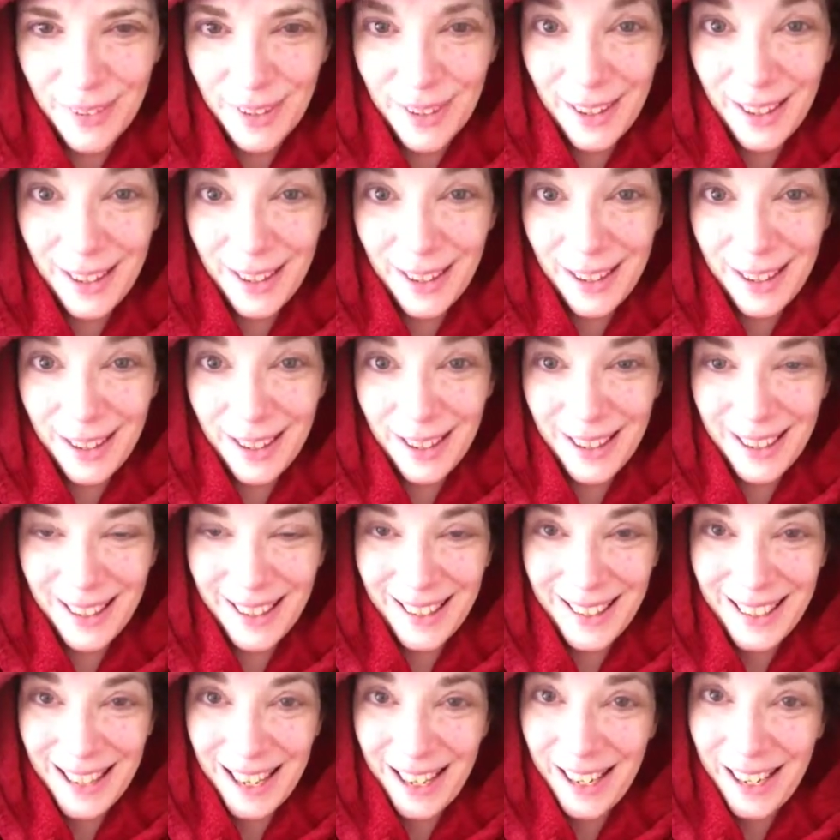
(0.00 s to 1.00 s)
how
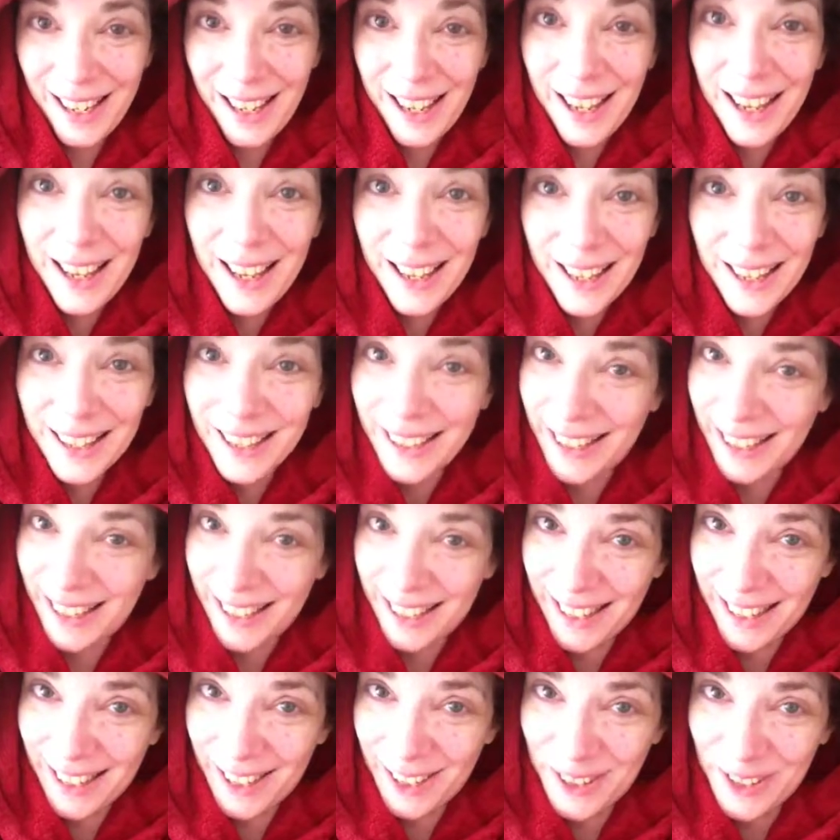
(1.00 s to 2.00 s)
did get
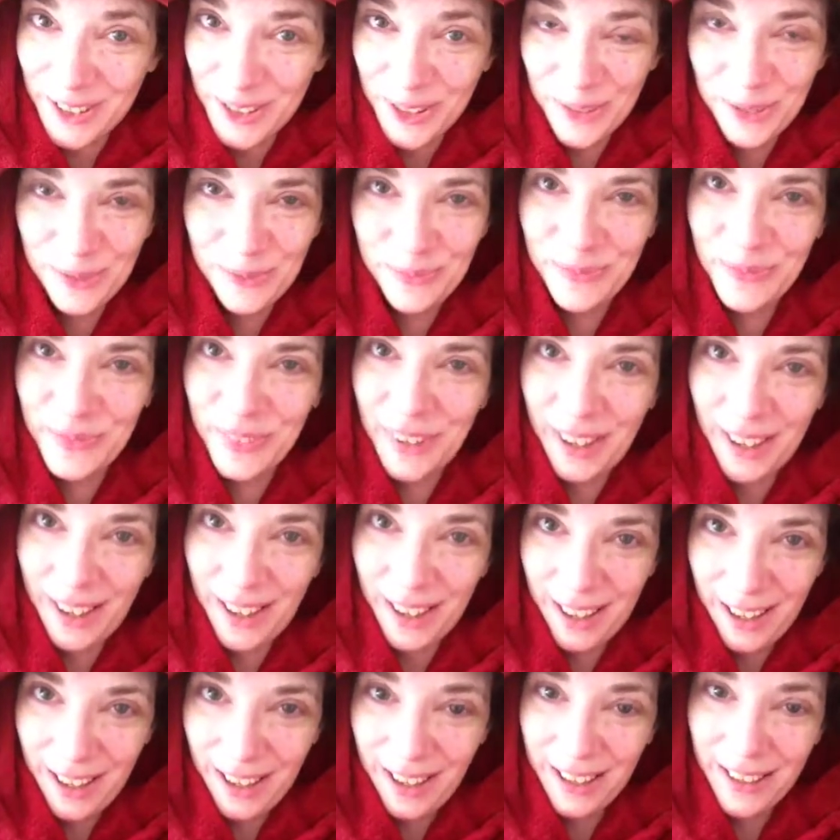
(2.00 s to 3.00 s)
in there too?
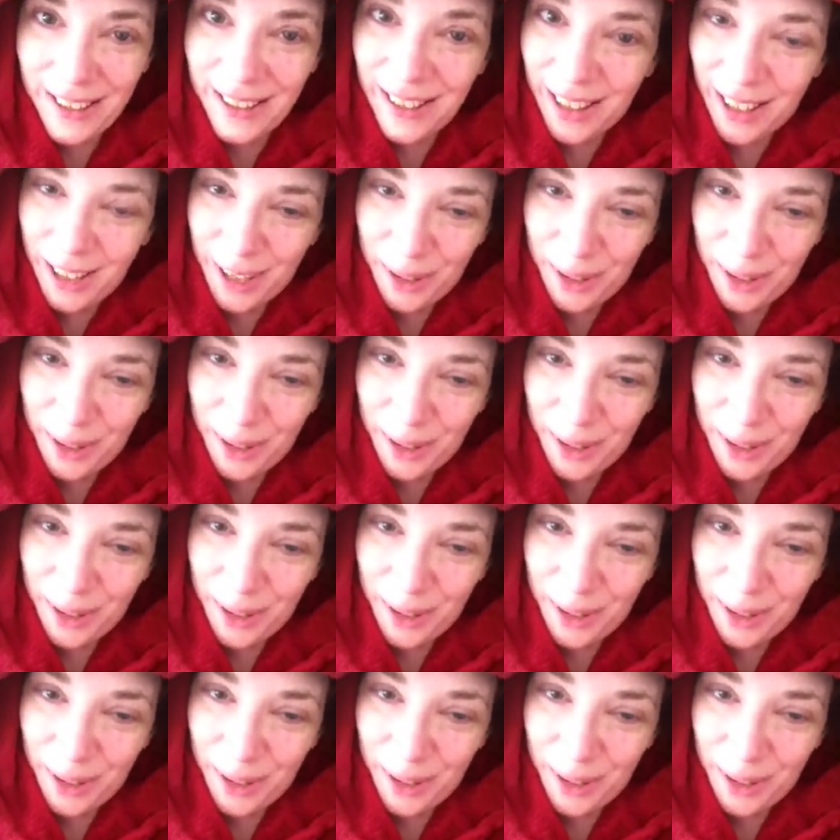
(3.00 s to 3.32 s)
And